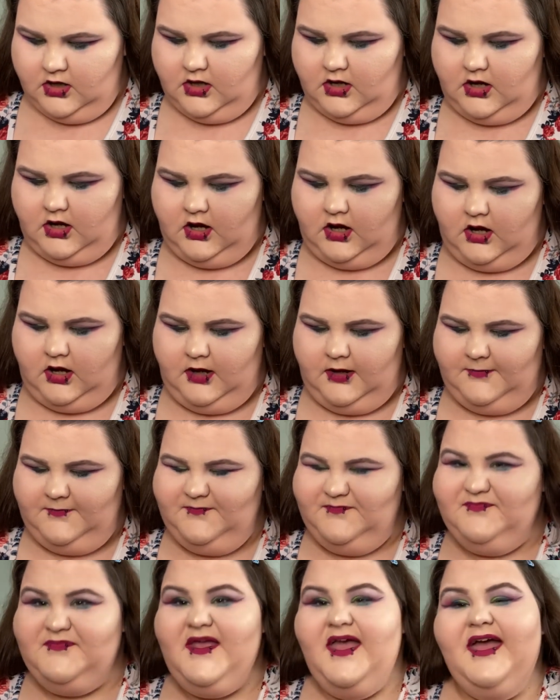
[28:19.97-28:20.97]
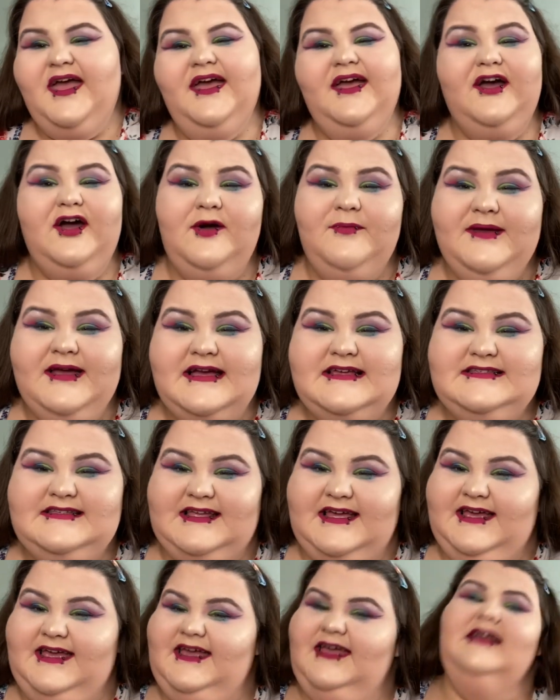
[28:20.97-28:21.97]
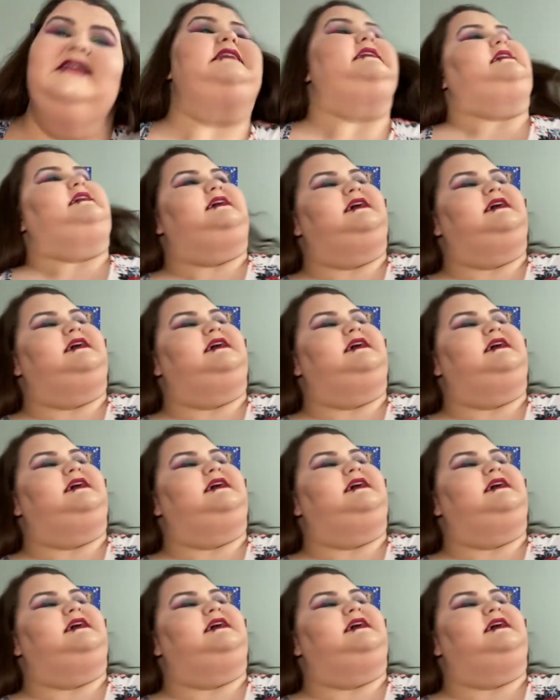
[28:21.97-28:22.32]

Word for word: Uh, hope you guys like it.